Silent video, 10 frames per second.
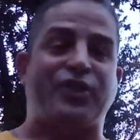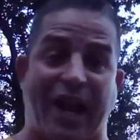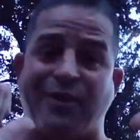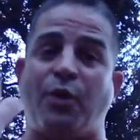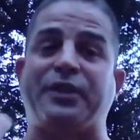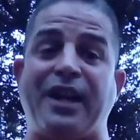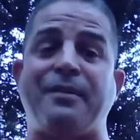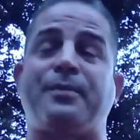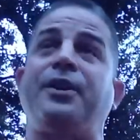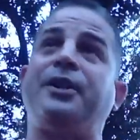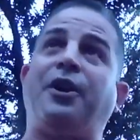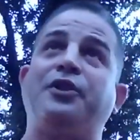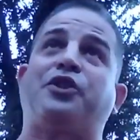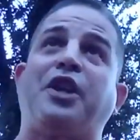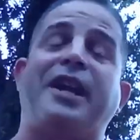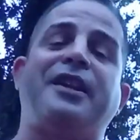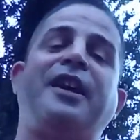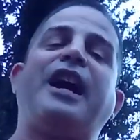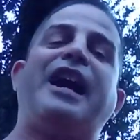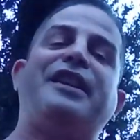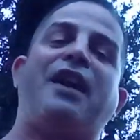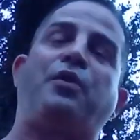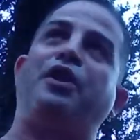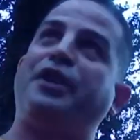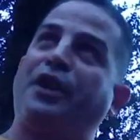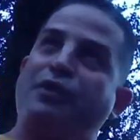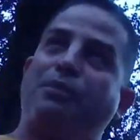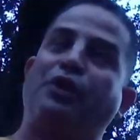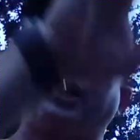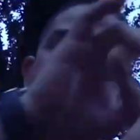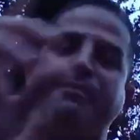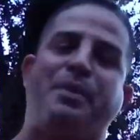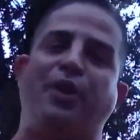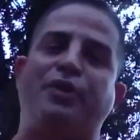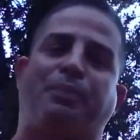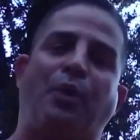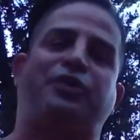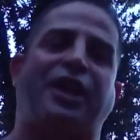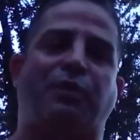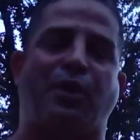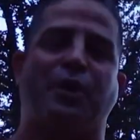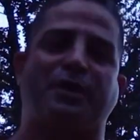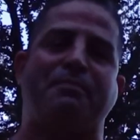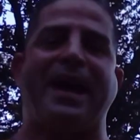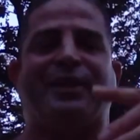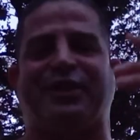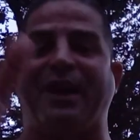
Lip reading: I go with them, understand? And now we're there looking at a bill in the protest. We go to the match.